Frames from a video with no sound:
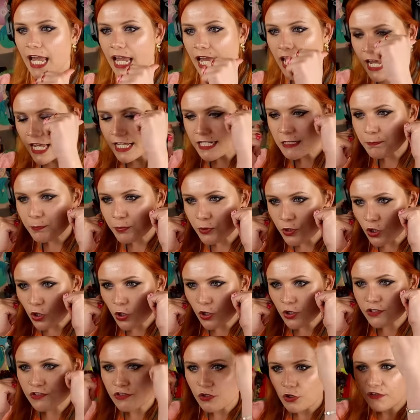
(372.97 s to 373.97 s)
is
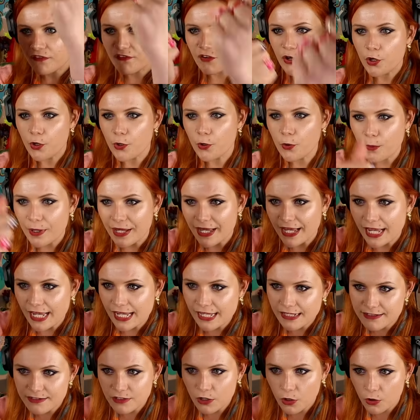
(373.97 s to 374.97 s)
because of who
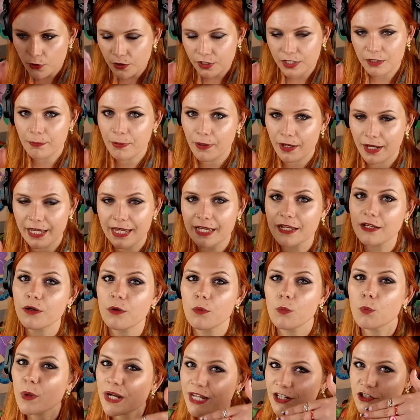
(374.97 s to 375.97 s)
is occupying
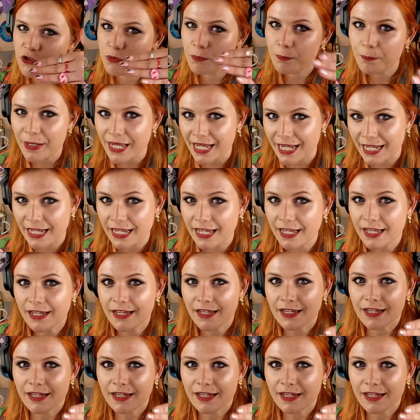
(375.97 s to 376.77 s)
which beat.